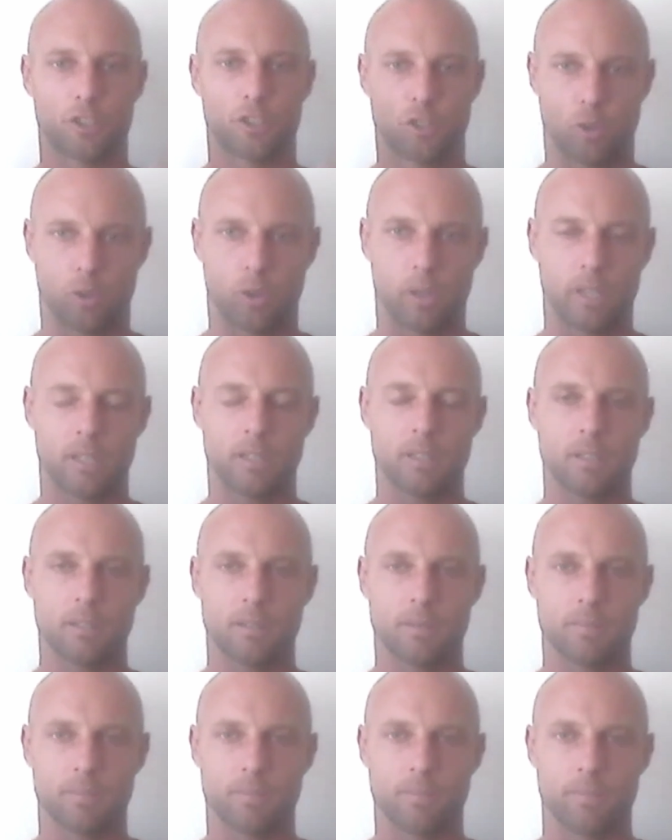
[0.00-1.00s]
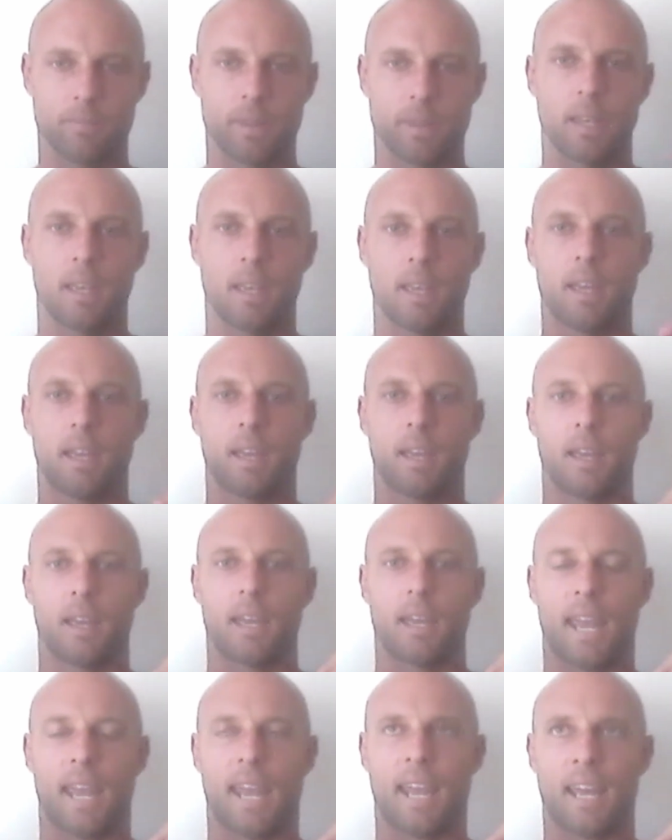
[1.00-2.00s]
enjoys,
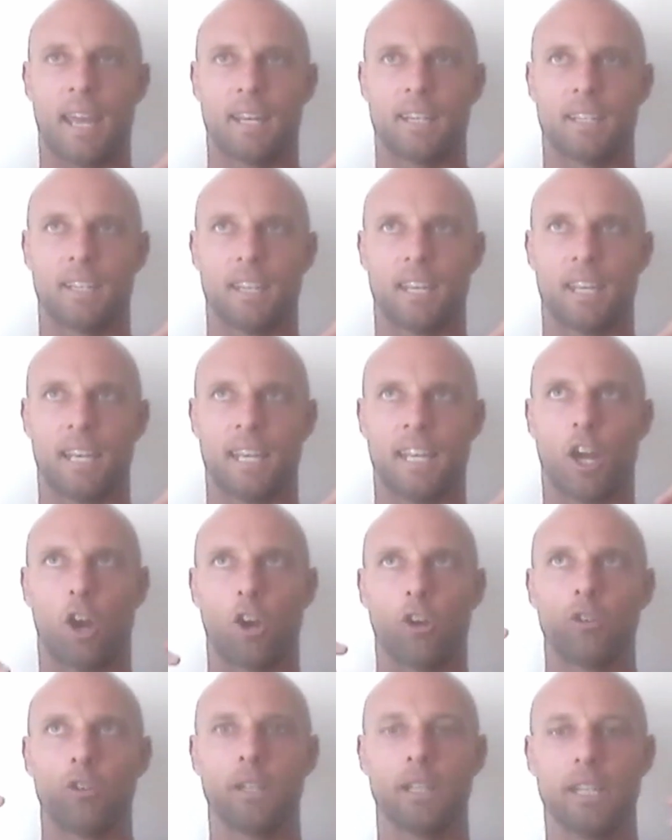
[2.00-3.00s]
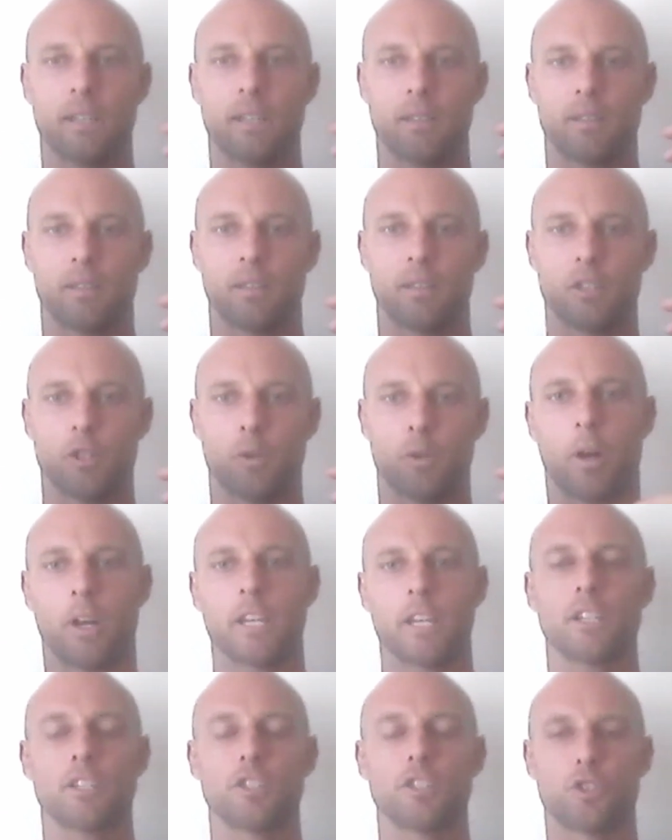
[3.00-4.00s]
and your
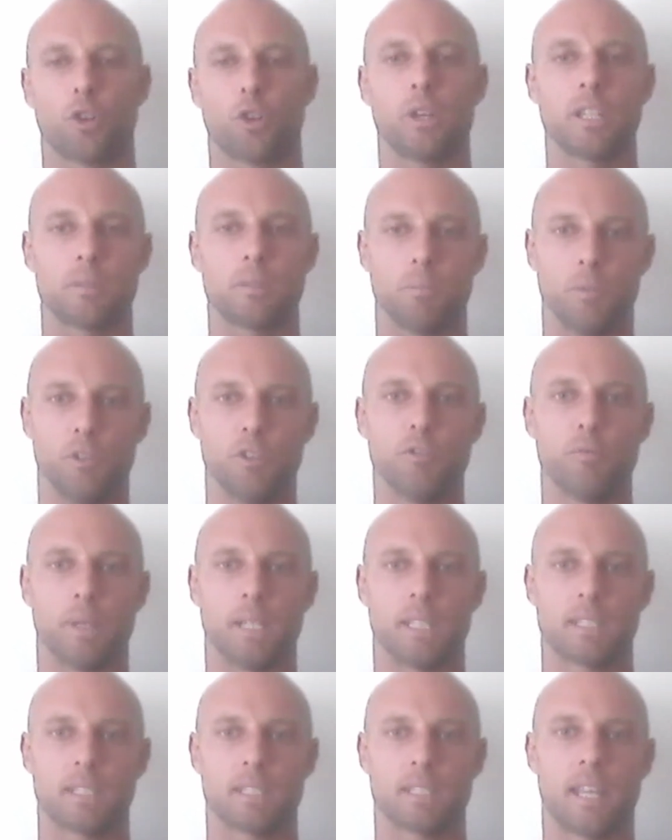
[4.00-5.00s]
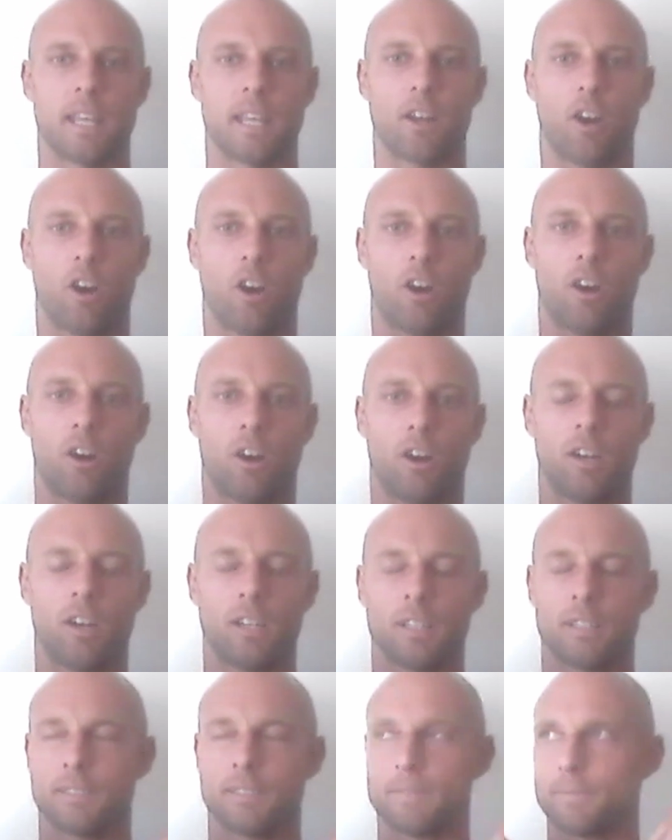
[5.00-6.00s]
body enjoys movements that
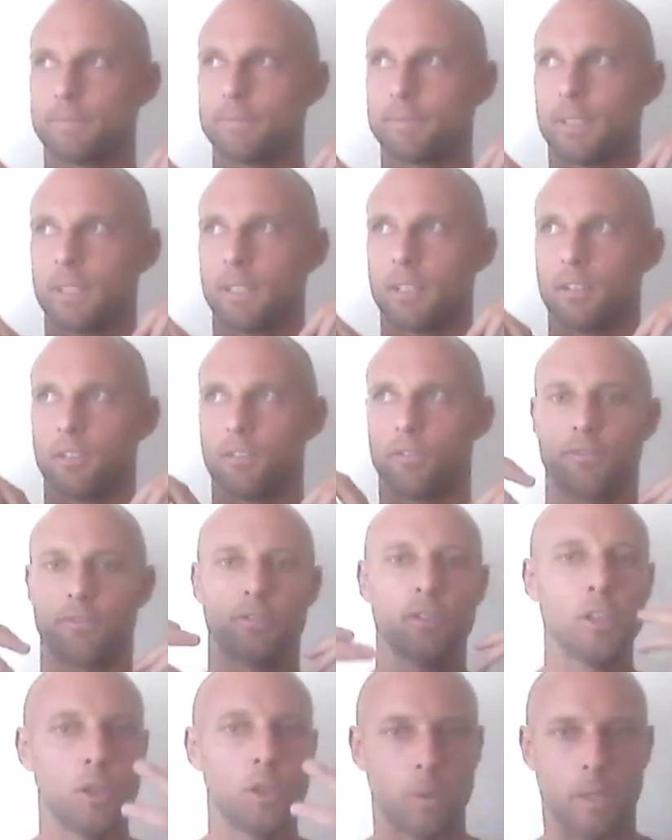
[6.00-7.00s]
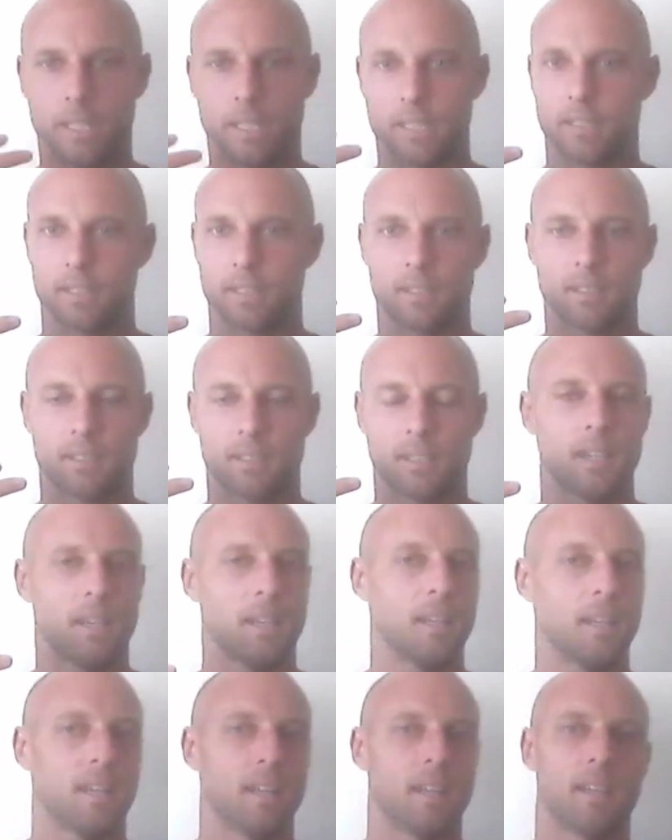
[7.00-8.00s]
are fluid.
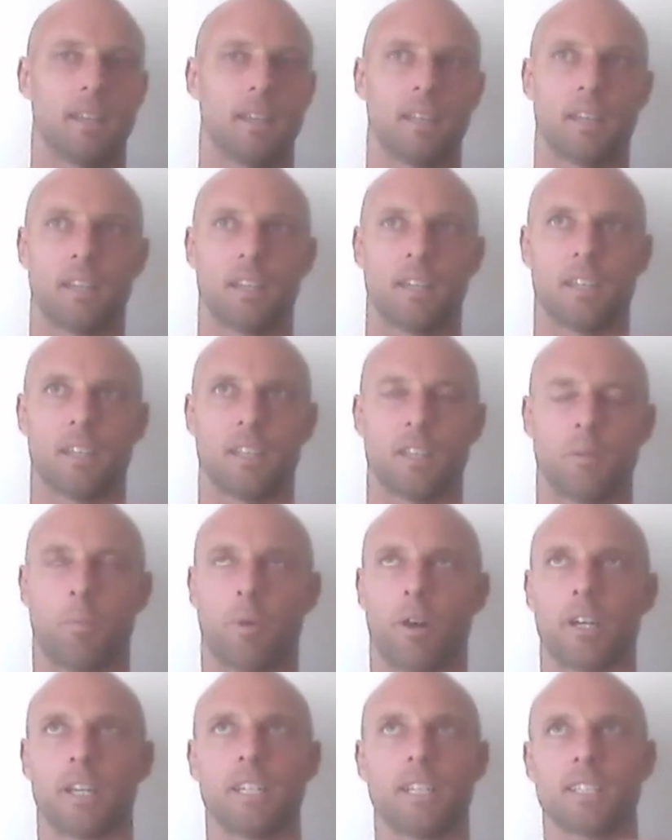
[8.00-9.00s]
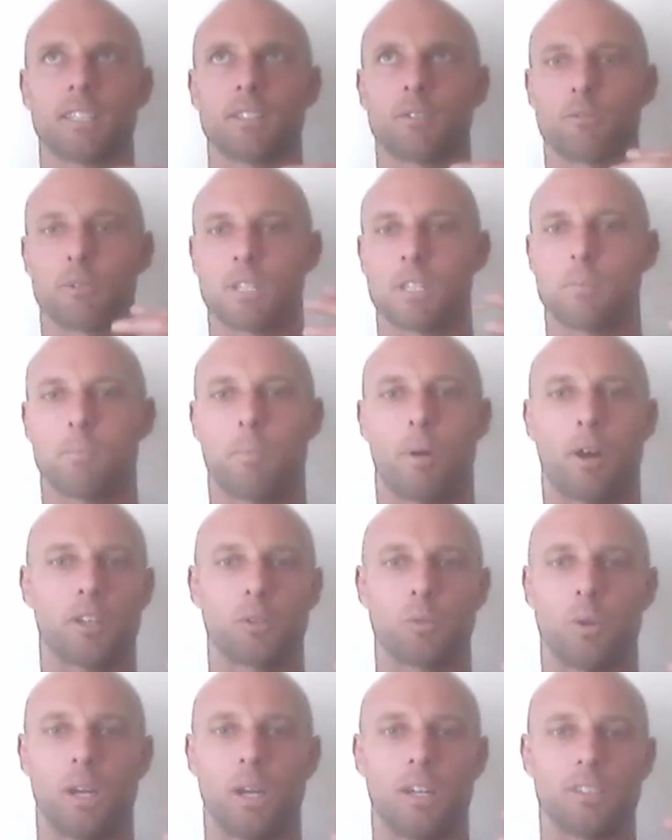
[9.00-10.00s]
The body doesn't
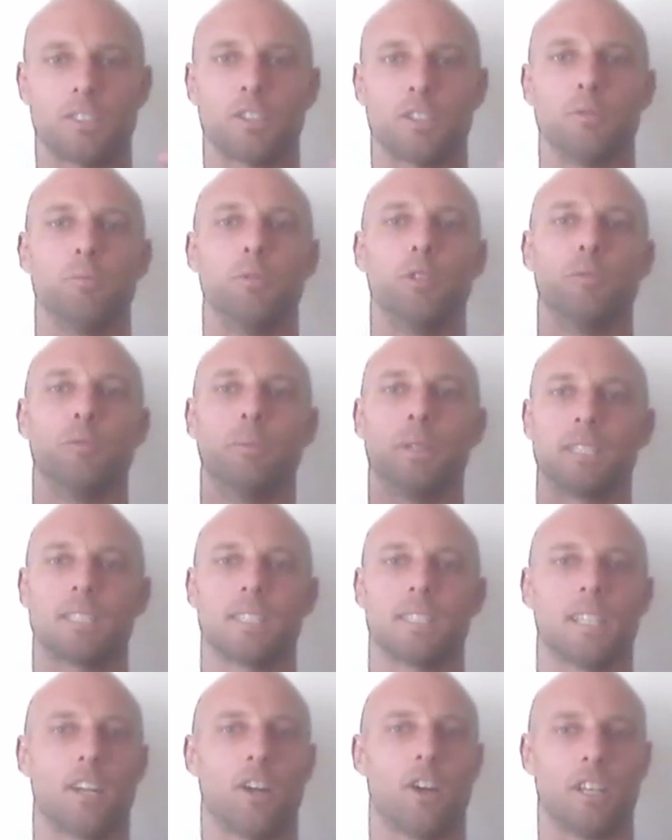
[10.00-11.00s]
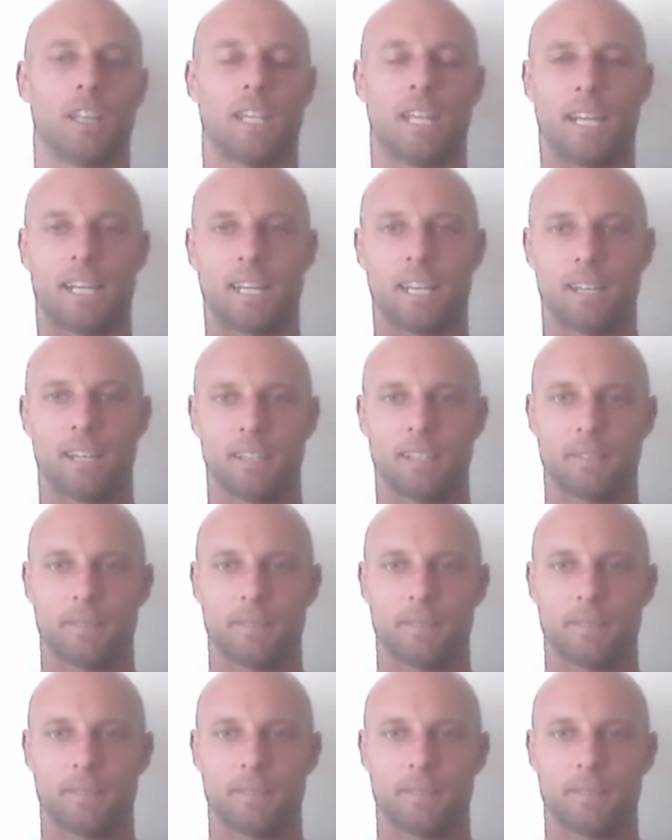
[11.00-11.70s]
respond well to movements that are like